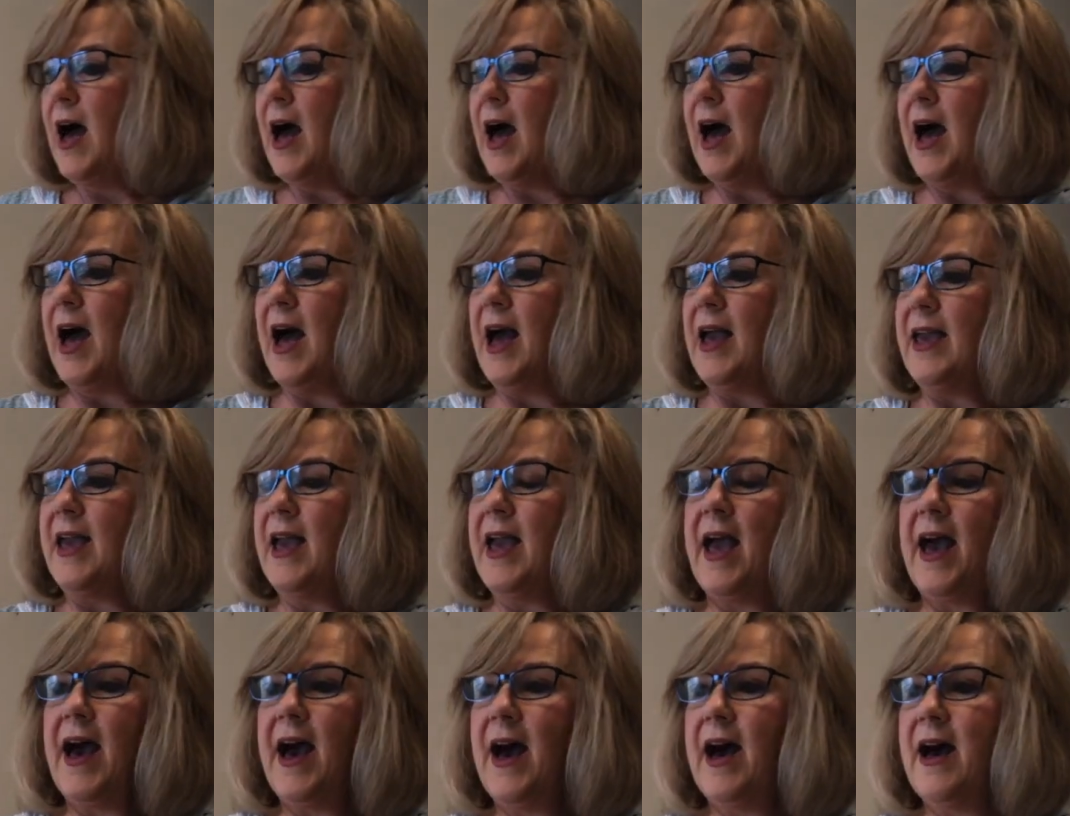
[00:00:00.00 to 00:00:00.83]

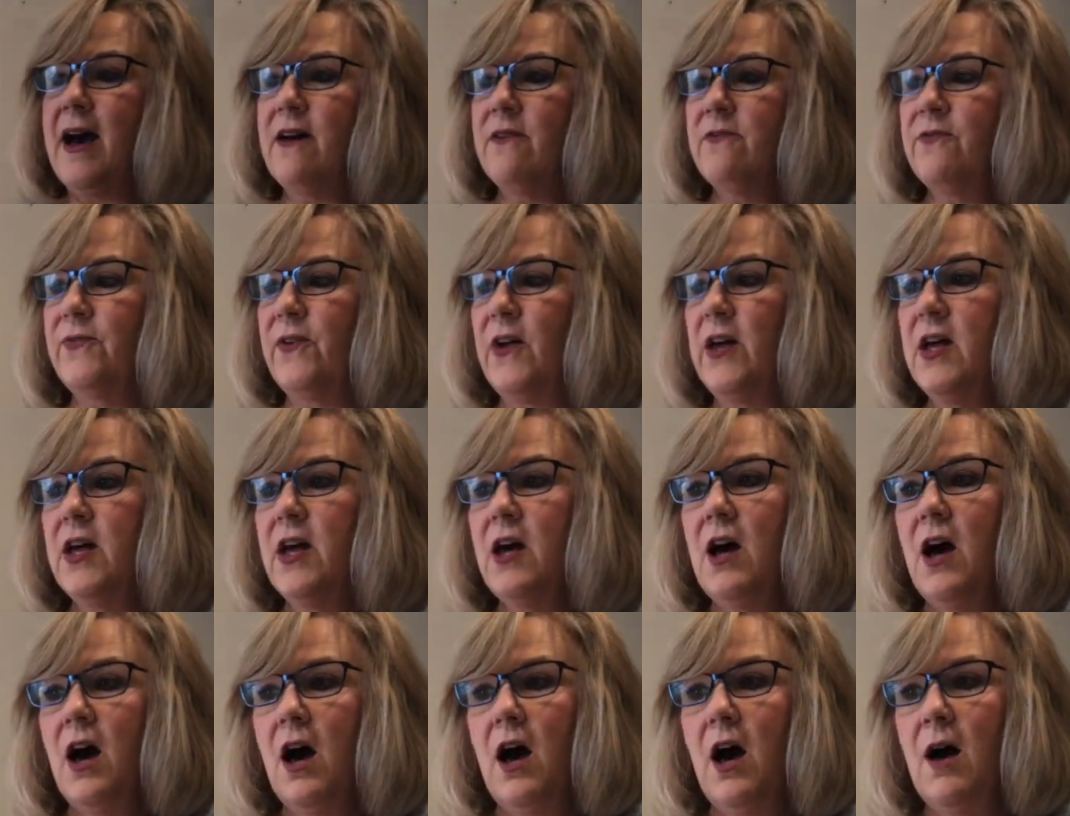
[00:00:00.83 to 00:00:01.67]
I have
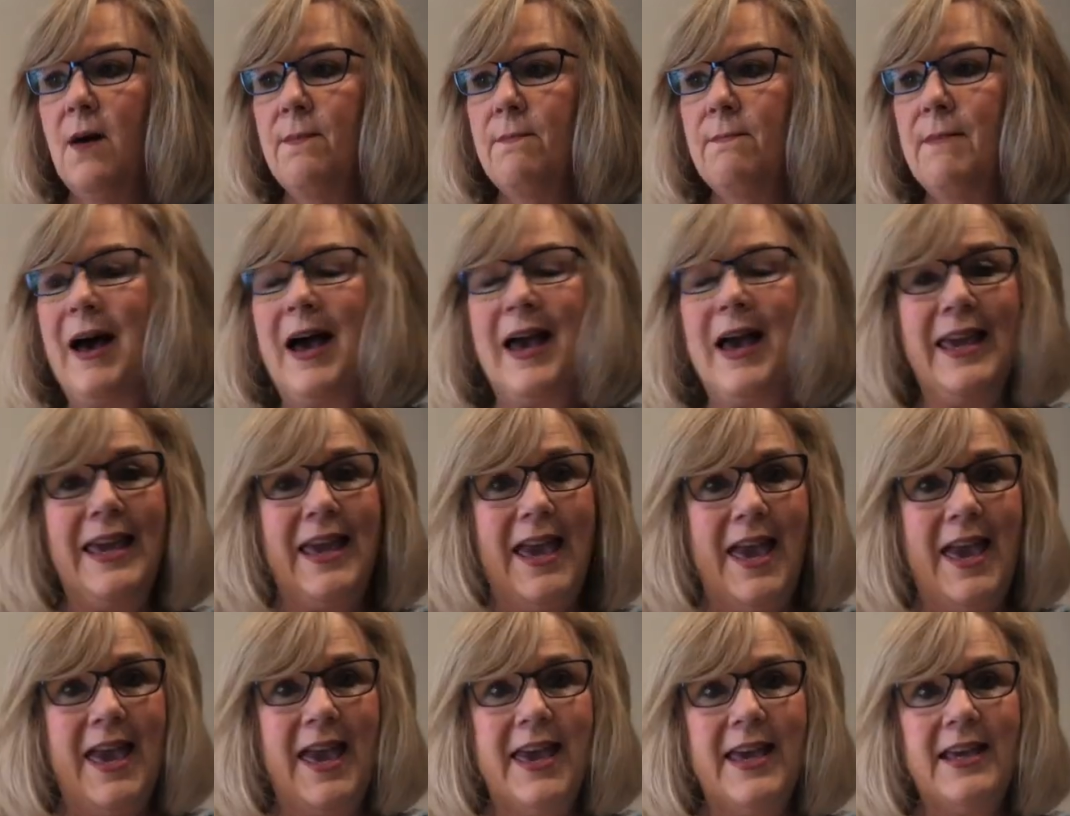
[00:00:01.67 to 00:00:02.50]
my
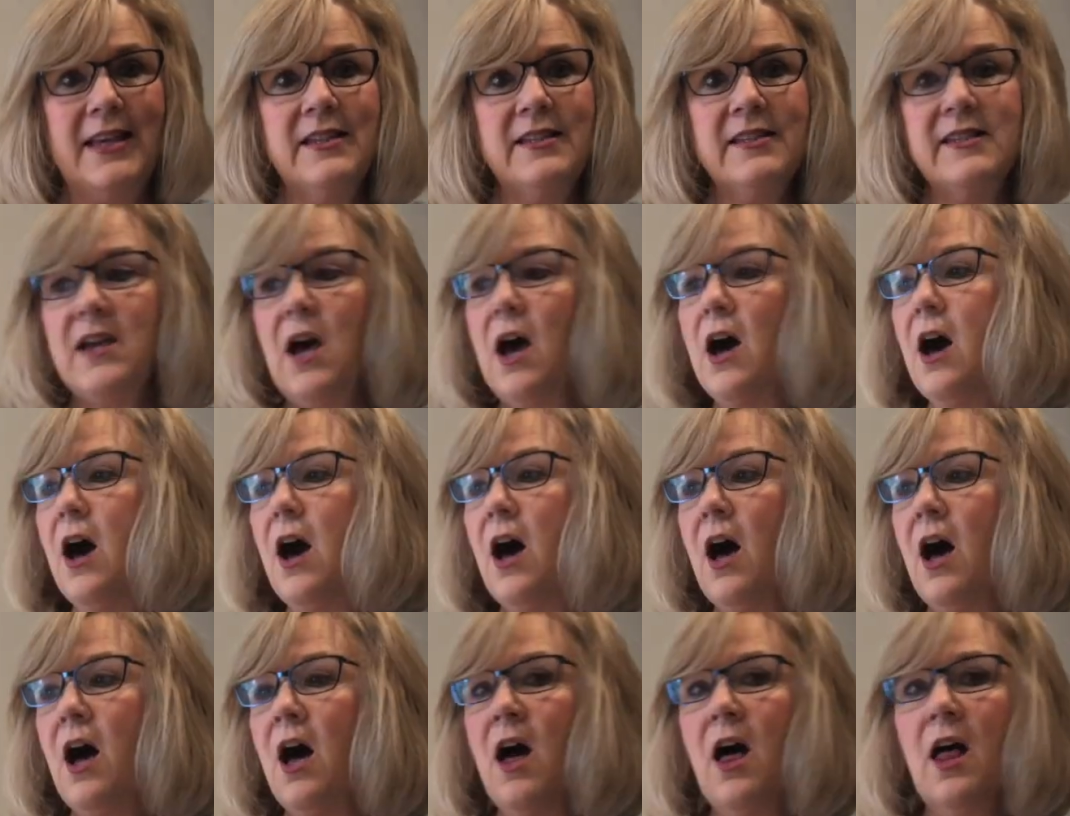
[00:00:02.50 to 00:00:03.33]
eggs
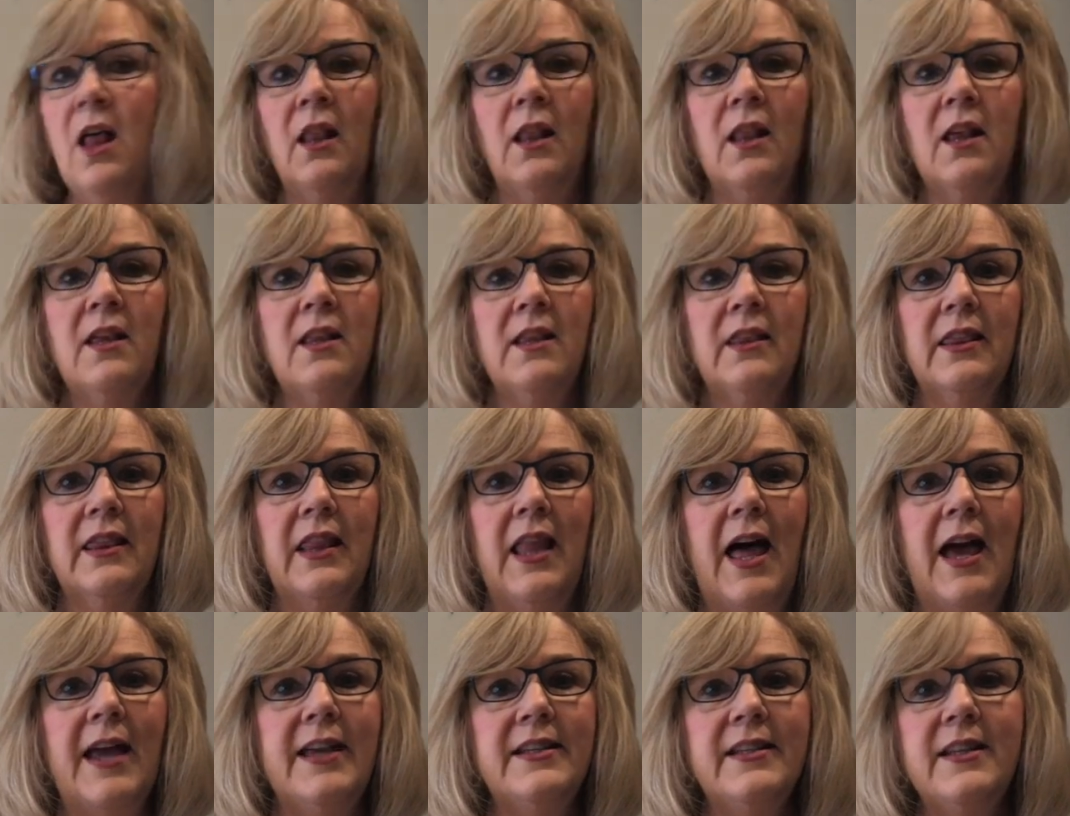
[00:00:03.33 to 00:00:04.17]
all
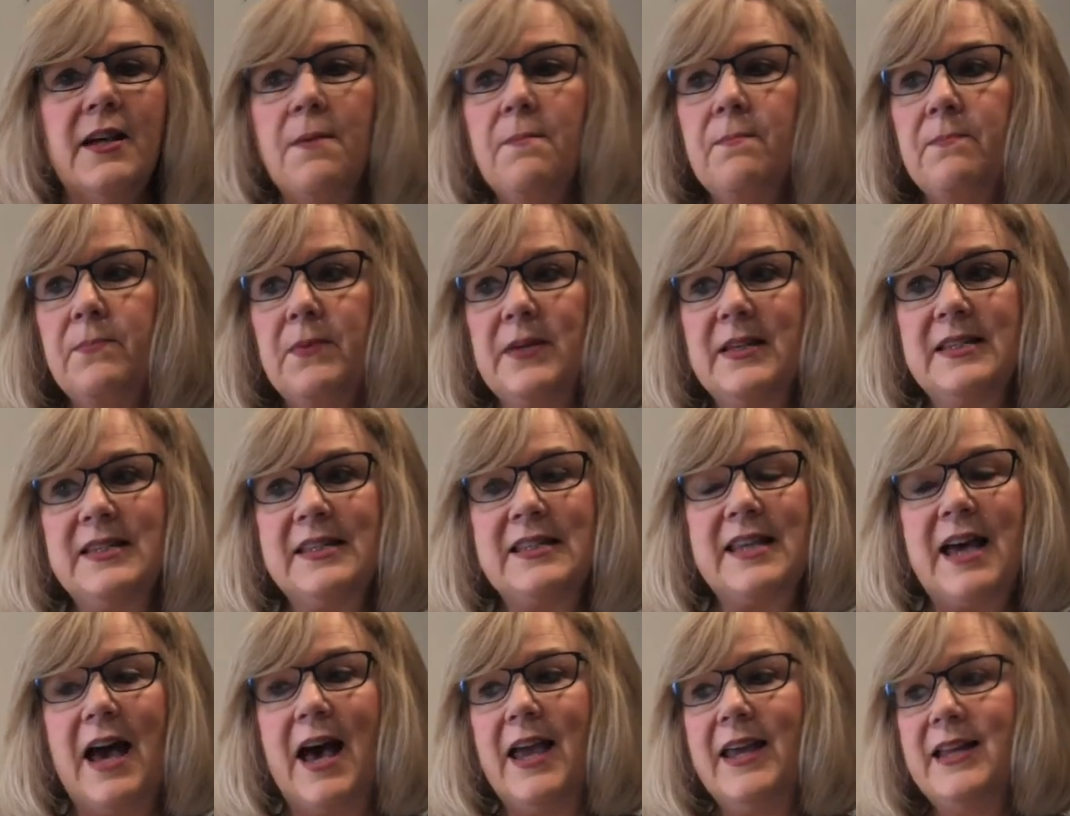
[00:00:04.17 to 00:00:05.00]
lined up
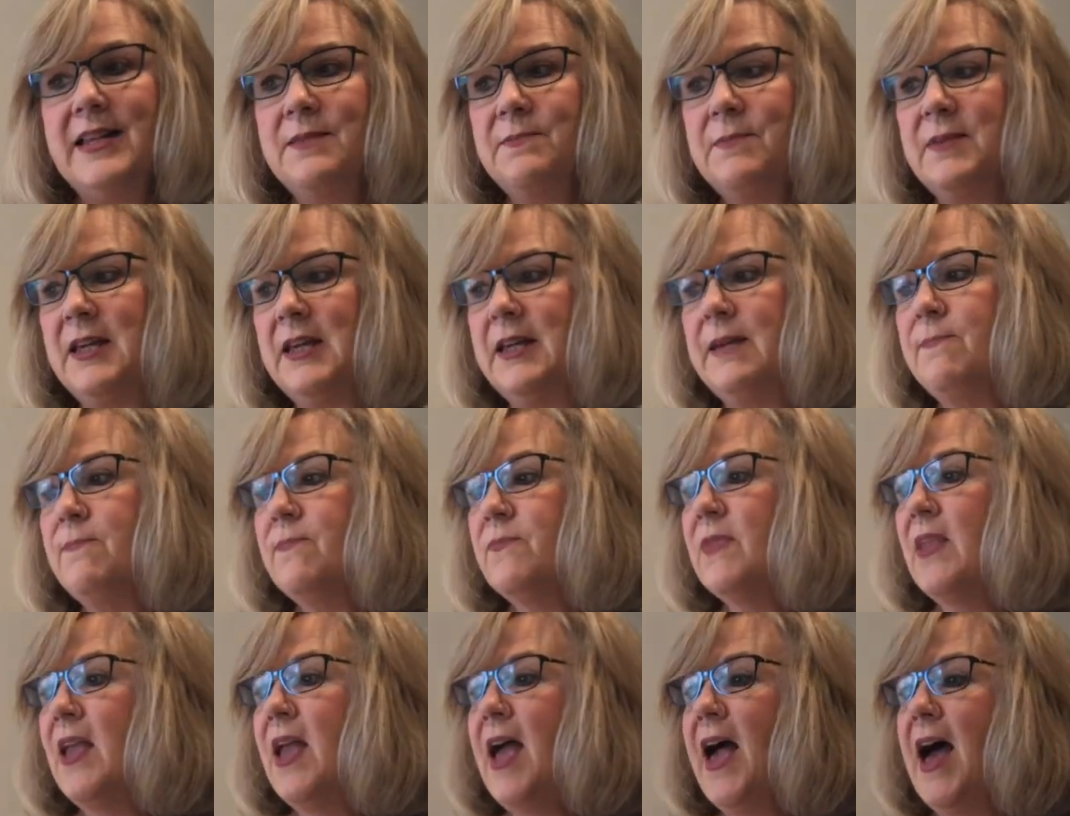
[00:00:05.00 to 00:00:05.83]
beside me.
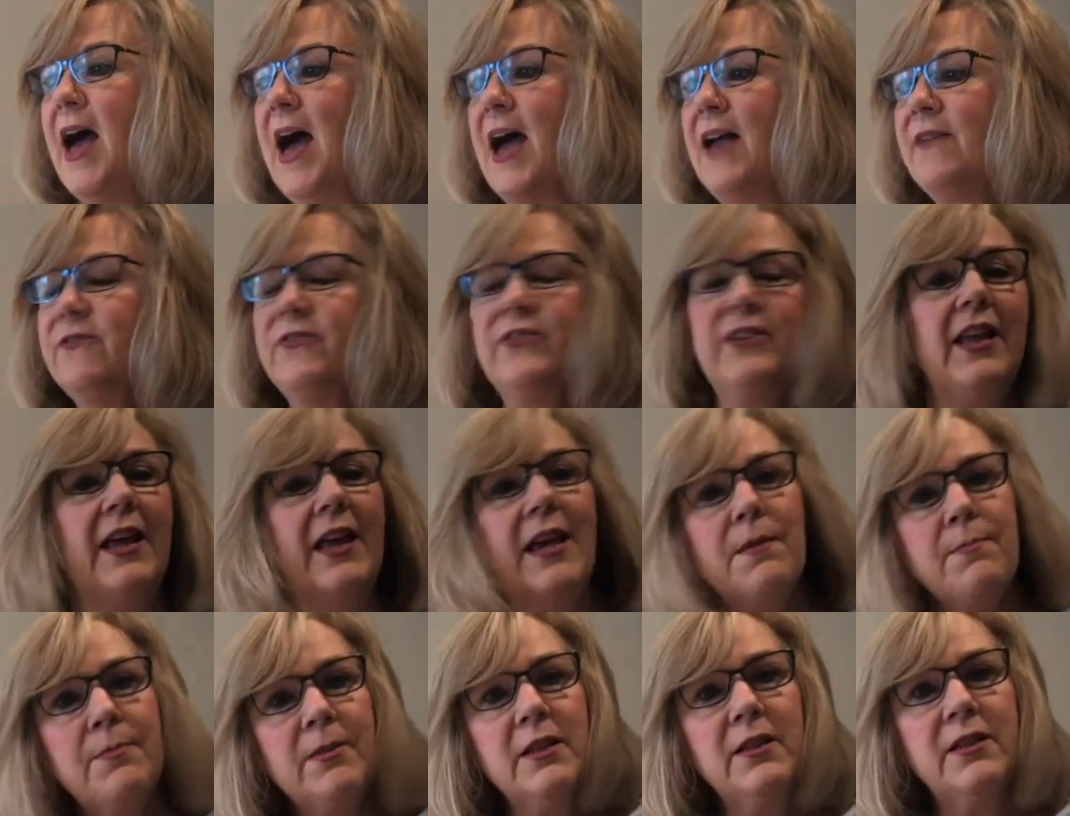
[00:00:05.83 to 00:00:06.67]
I've
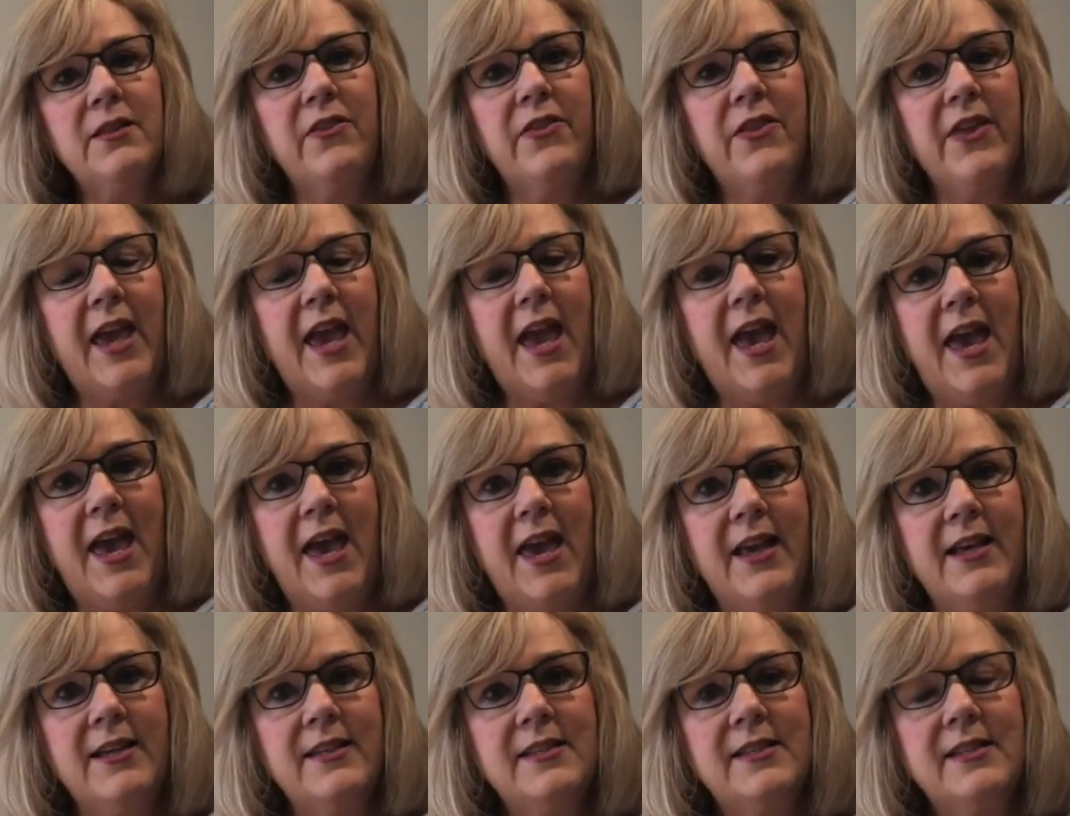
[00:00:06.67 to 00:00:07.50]
labeled the
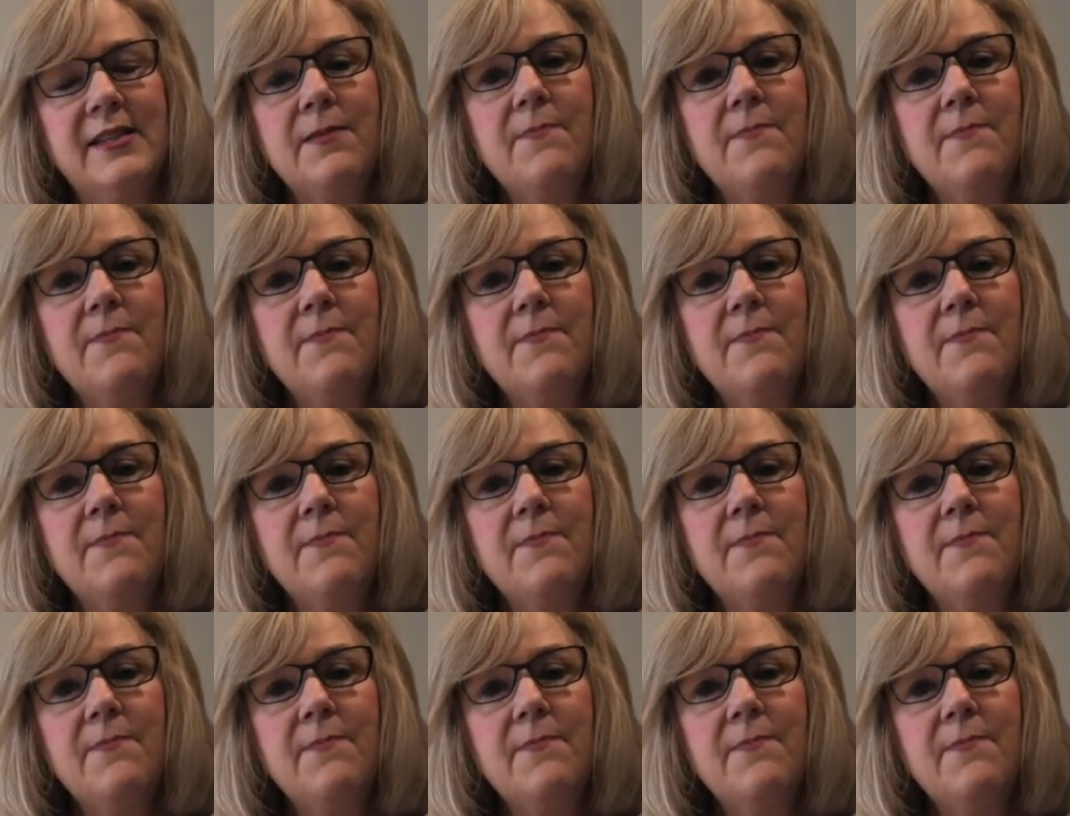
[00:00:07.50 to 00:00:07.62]
eggs.